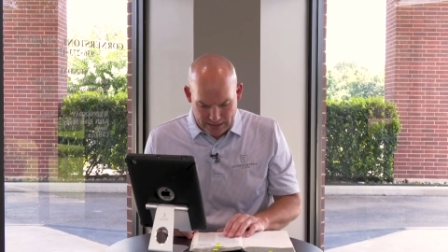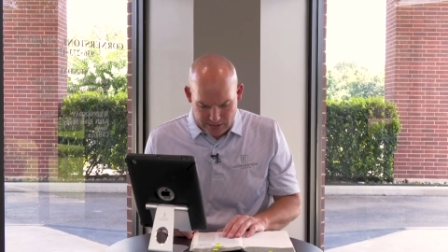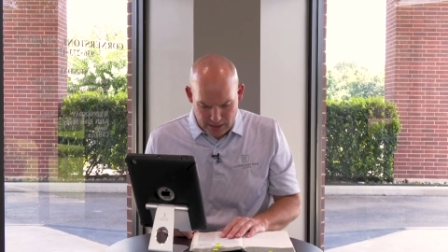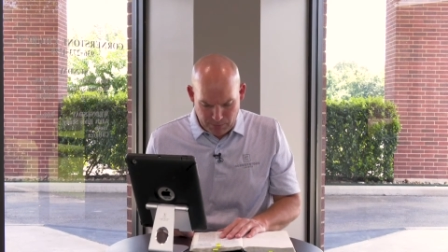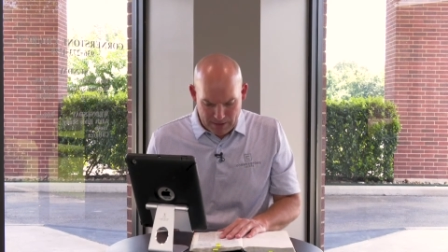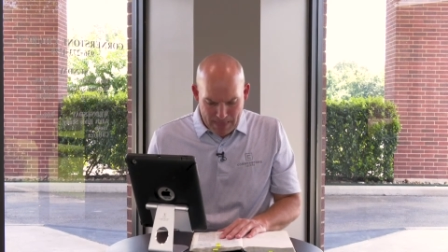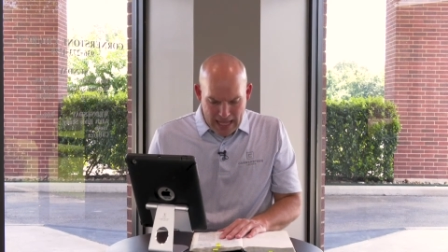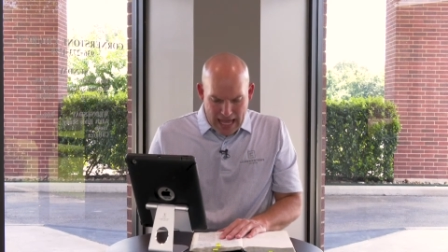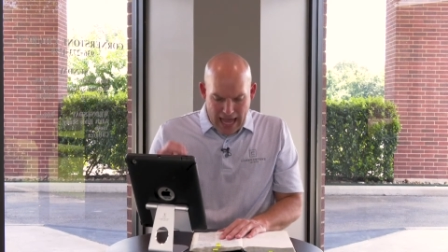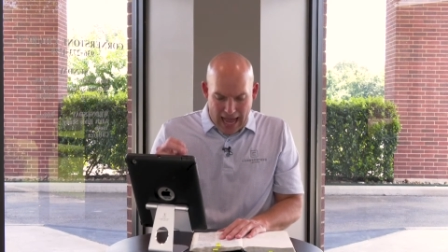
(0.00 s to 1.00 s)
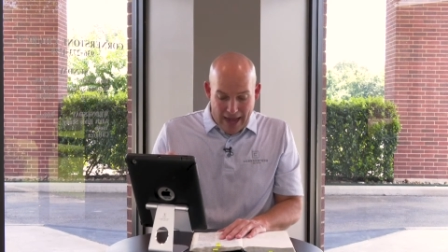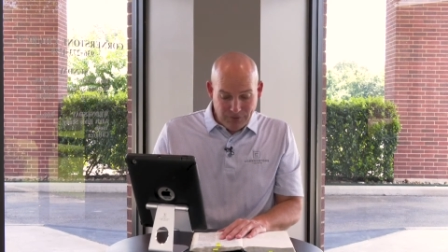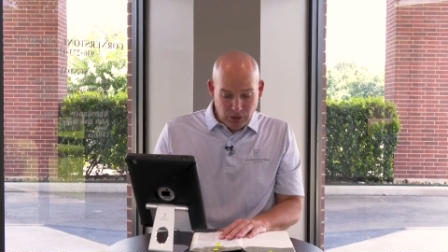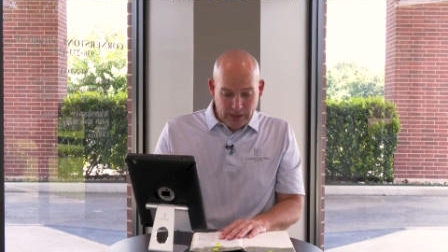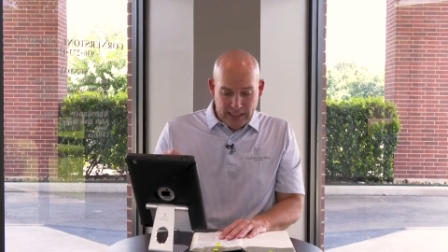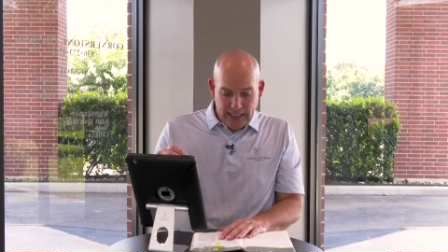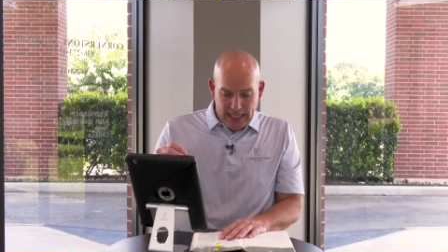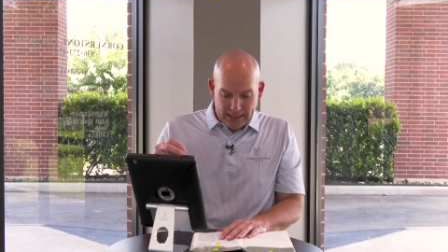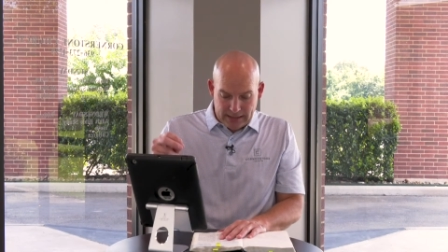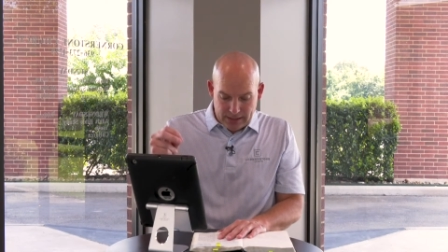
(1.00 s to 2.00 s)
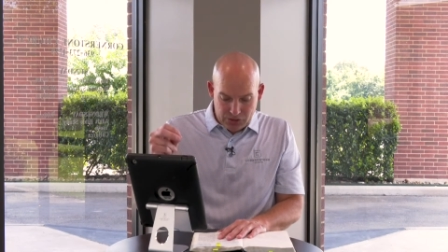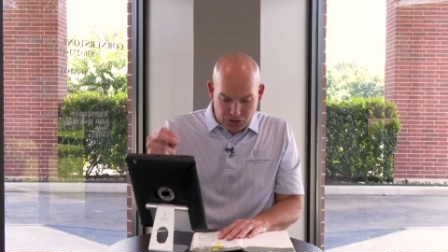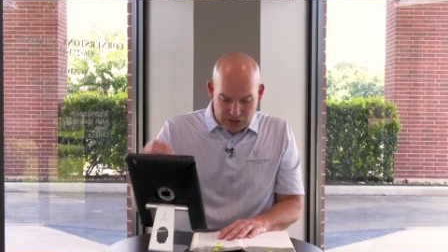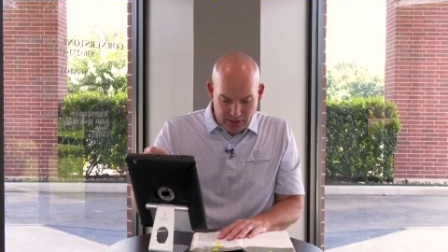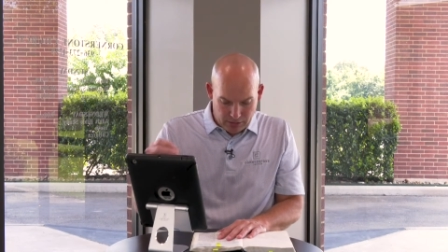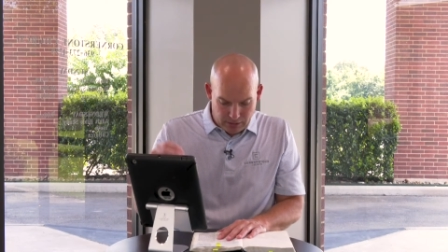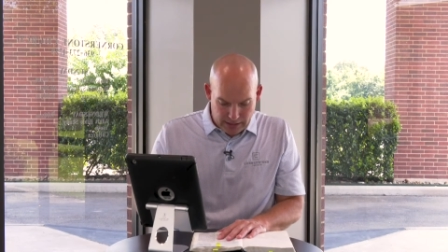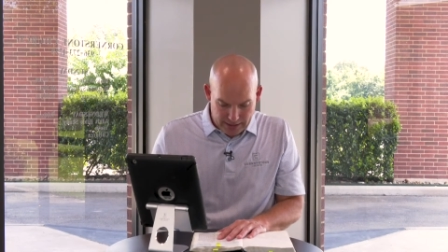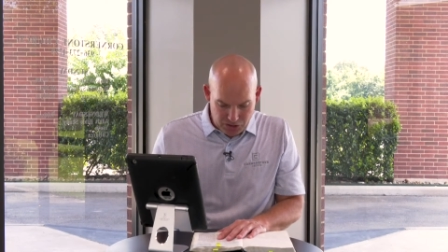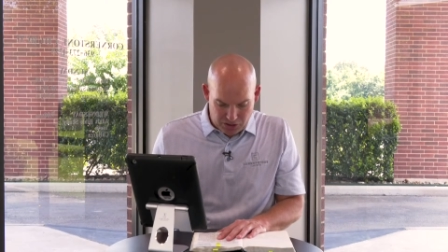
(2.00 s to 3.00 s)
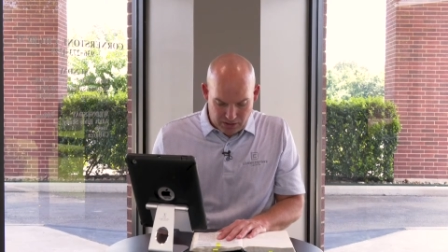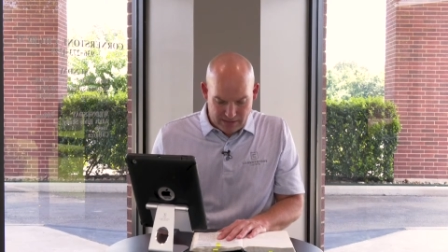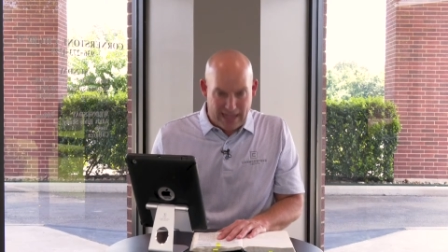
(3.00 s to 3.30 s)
It says, But after he had considered this,